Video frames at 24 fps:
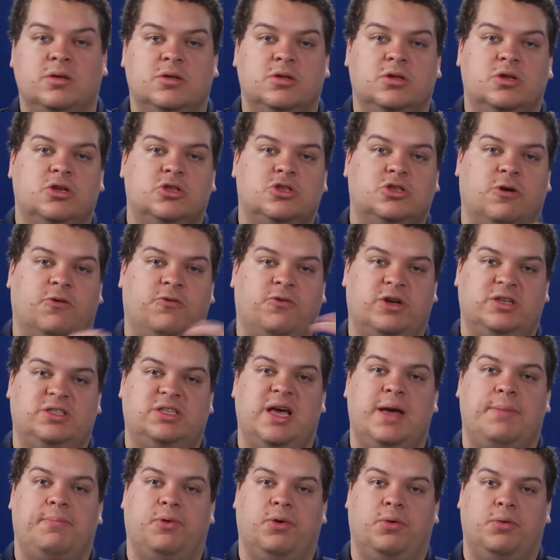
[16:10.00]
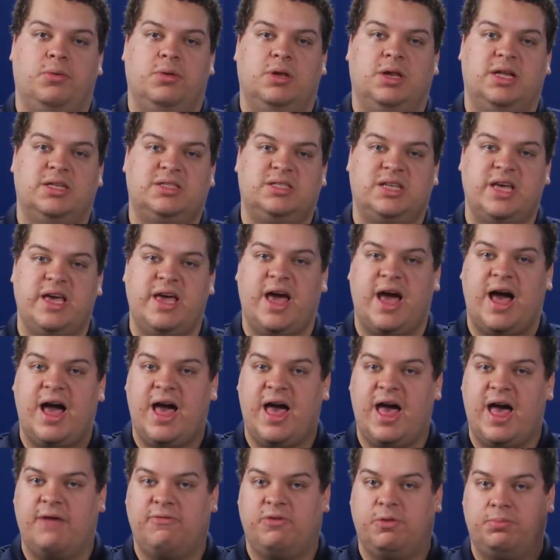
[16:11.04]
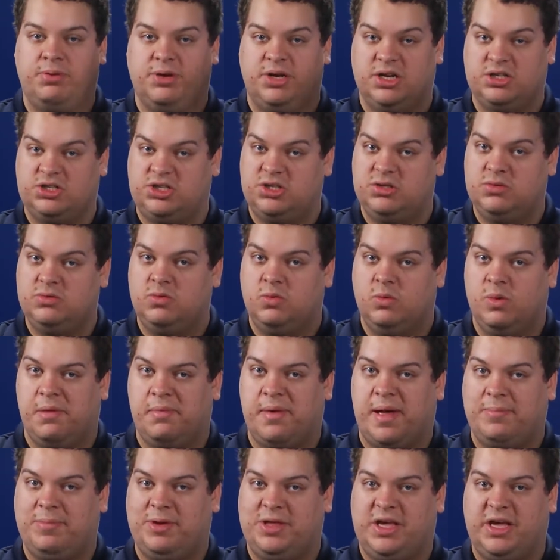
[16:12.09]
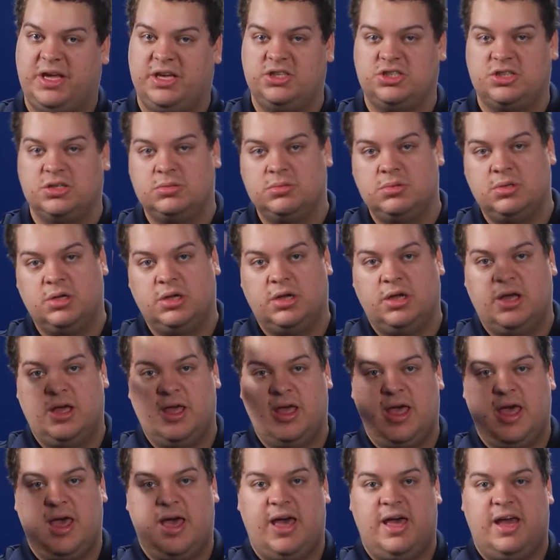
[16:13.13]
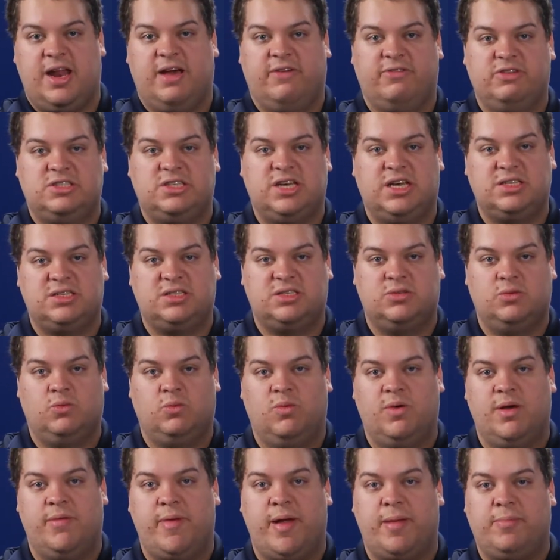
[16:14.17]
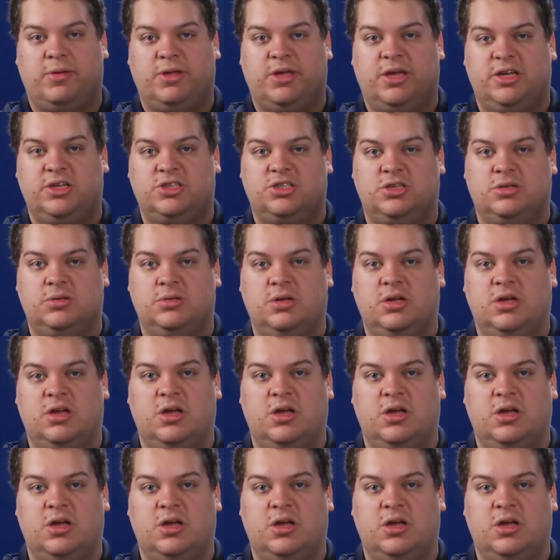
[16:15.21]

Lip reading: So for example, let's say I have a production web application and I have a test web application.